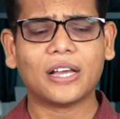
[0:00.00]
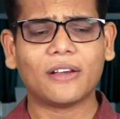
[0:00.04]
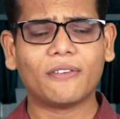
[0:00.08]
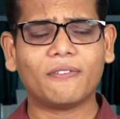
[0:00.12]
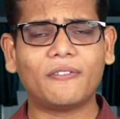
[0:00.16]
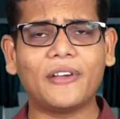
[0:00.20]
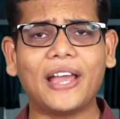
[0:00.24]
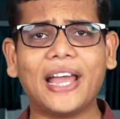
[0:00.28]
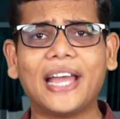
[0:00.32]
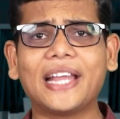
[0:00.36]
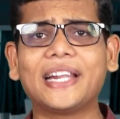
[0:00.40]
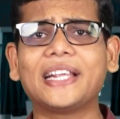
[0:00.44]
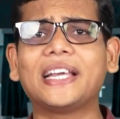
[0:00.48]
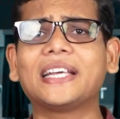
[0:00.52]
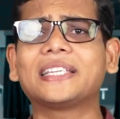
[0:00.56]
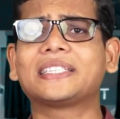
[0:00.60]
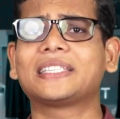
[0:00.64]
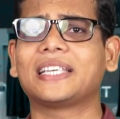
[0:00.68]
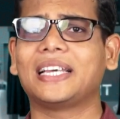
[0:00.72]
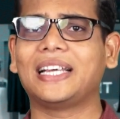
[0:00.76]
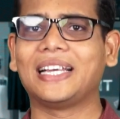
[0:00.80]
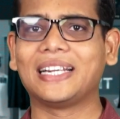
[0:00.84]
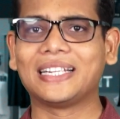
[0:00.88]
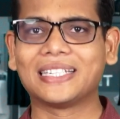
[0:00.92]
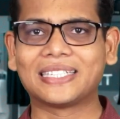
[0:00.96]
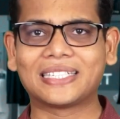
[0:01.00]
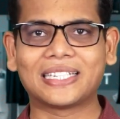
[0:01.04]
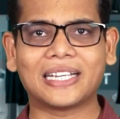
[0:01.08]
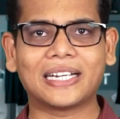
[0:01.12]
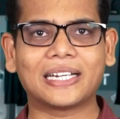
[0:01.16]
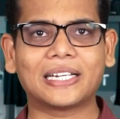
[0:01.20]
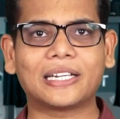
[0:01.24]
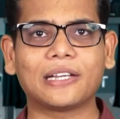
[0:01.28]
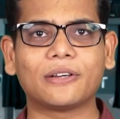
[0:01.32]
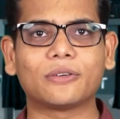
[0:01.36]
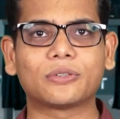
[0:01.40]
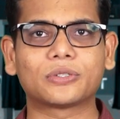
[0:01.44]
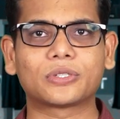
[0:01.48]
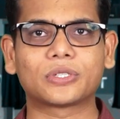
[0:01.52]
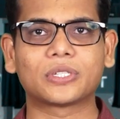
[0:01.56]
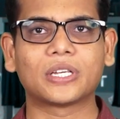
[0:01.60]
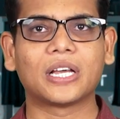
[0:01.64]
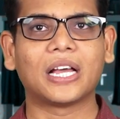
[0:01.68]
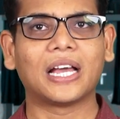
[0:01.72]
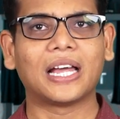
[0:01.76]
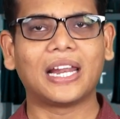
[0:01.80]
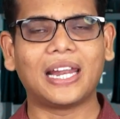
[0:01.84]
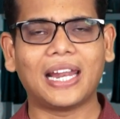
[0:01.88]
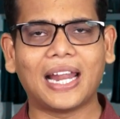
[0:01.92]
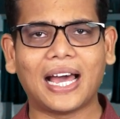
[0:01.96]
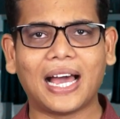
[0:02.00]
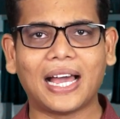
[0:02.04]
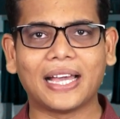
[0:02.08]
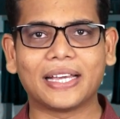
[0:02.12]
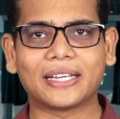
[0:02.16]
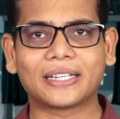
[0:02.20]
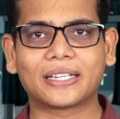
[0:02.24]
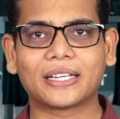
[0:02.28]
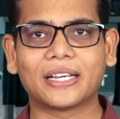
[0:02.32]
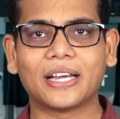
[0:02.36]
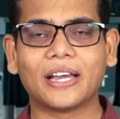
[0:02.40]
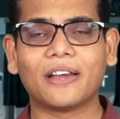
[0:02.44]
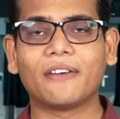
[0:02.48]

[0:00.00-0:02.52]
various incentives like